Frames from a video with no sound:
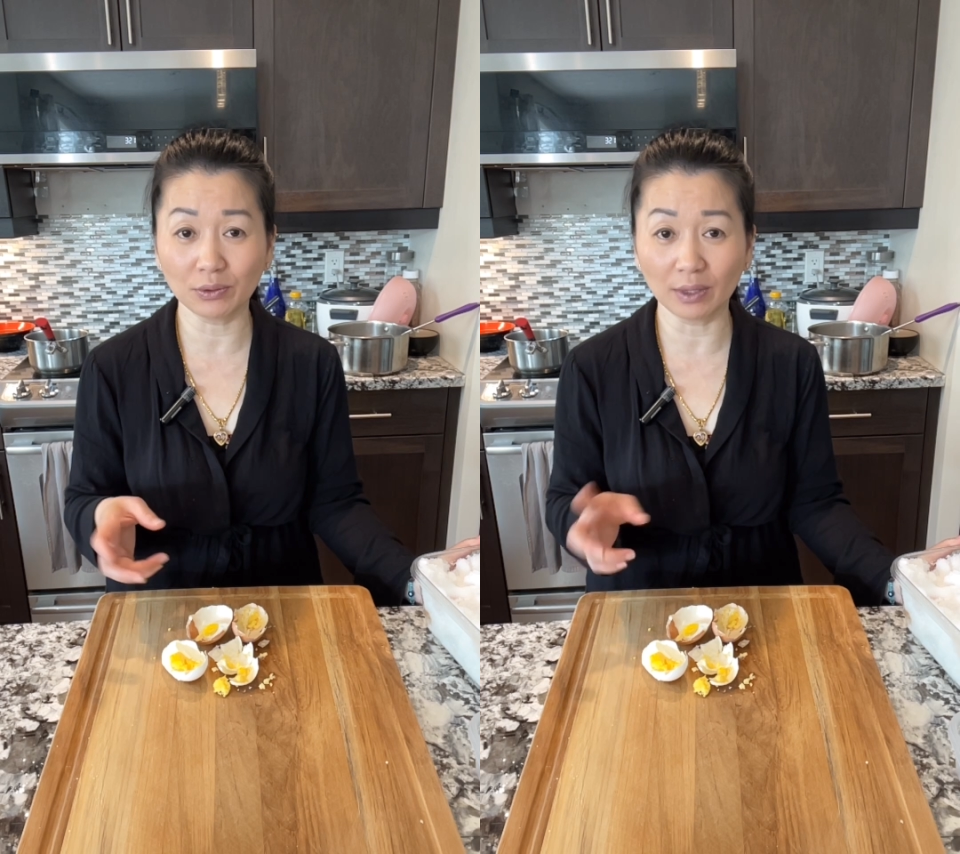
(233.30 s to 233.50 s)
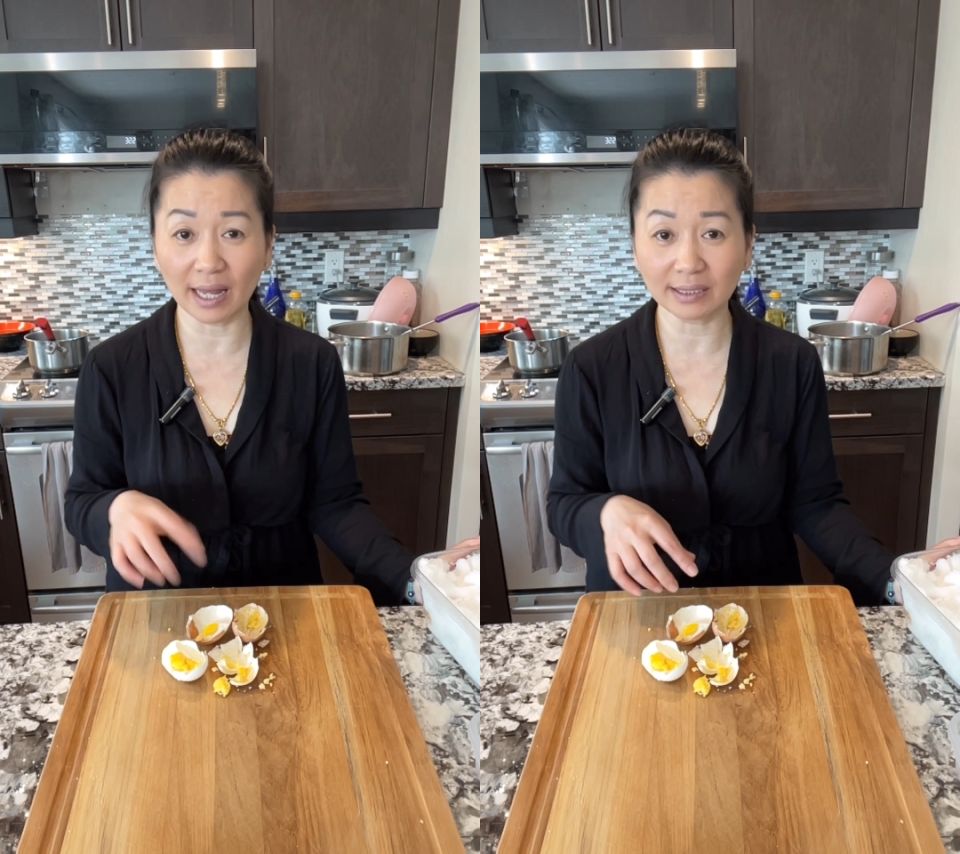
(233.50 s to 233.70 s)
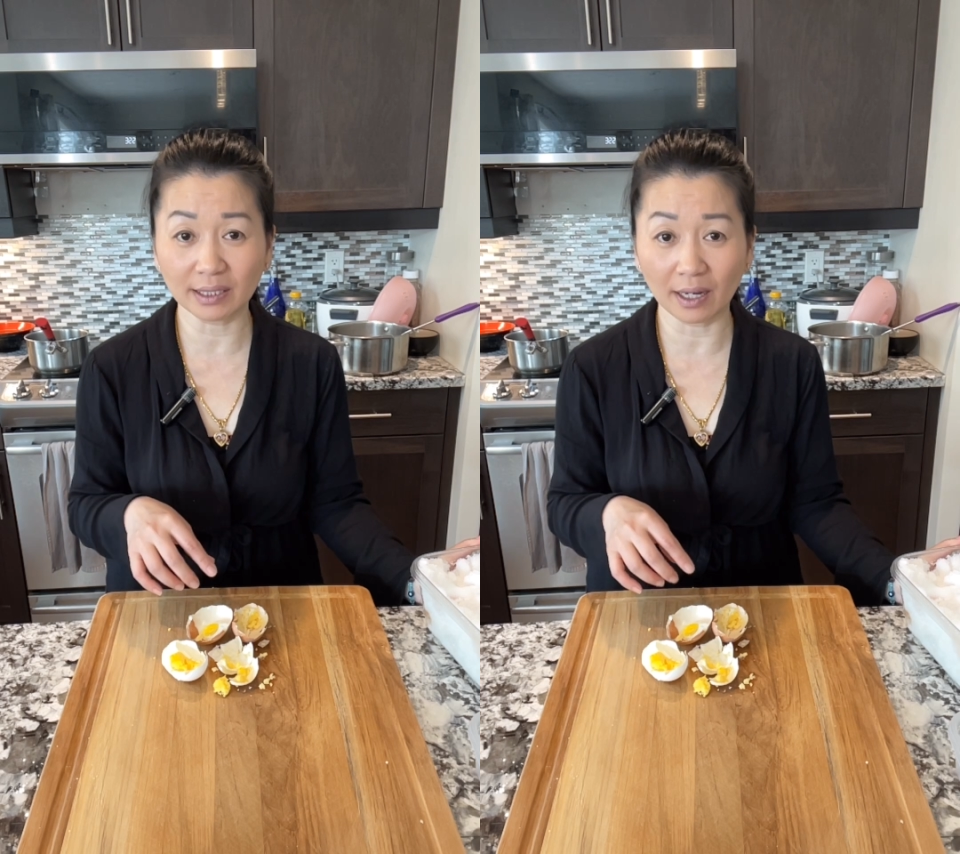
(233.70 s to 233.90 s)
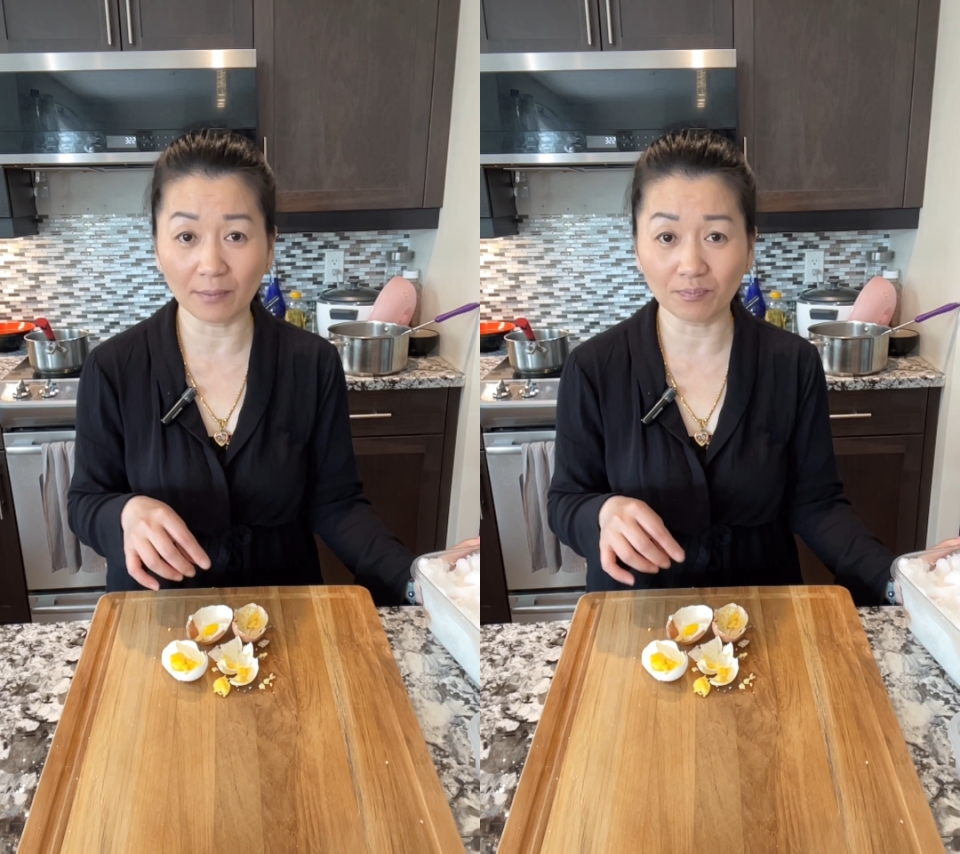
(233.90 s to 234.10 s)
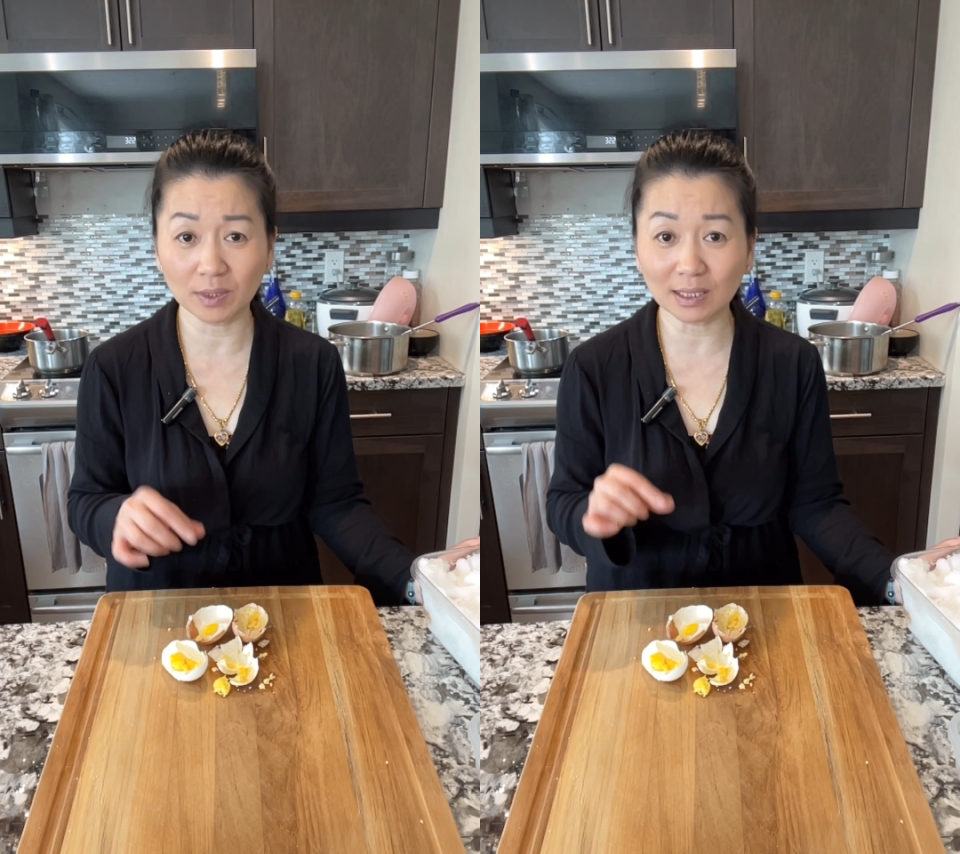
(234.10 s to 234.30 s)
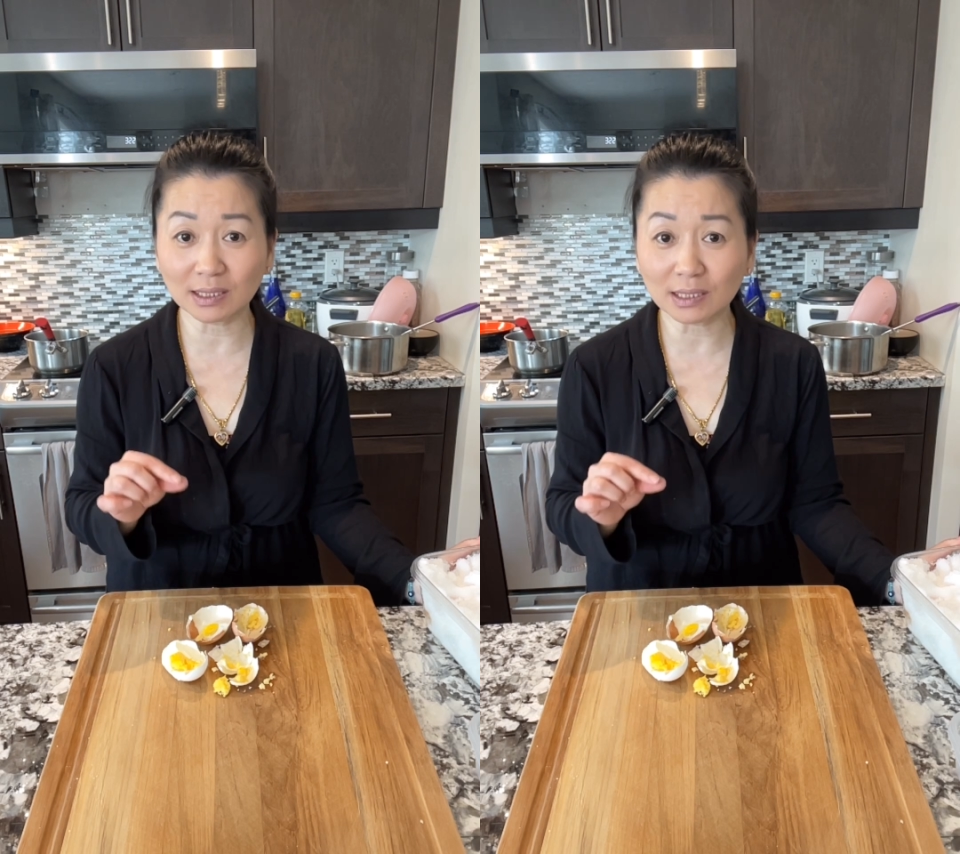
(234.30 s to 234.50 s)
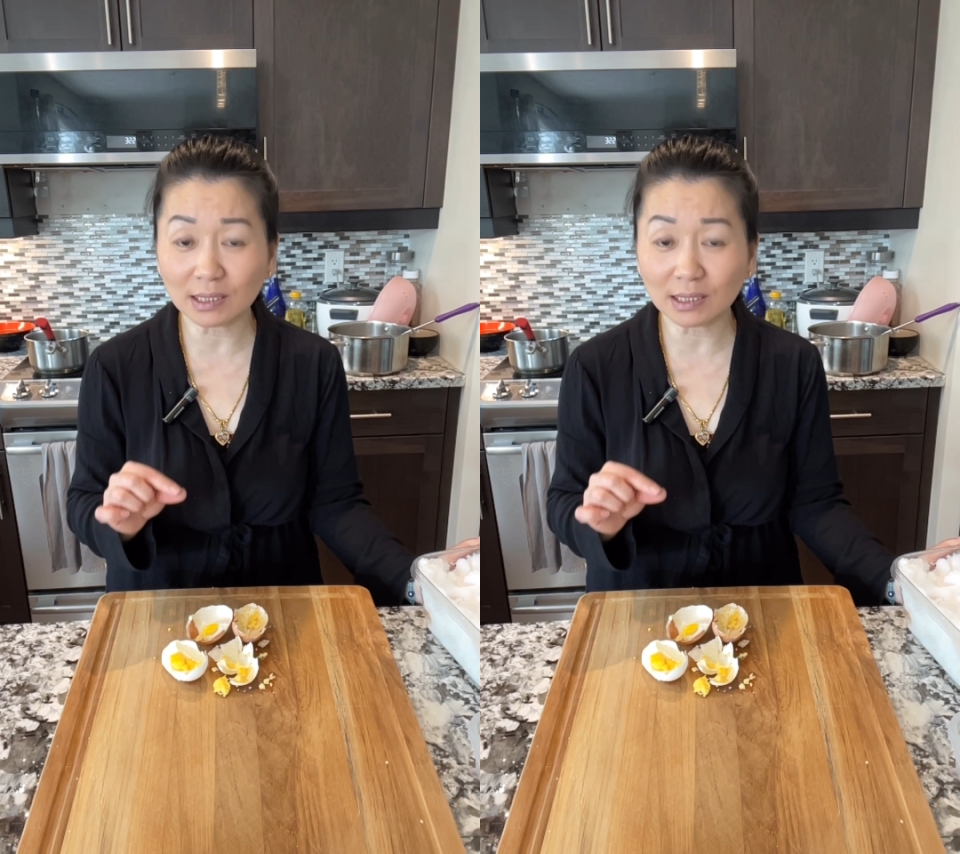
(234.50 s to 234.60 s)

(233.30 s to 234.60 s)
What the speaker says: to last time, just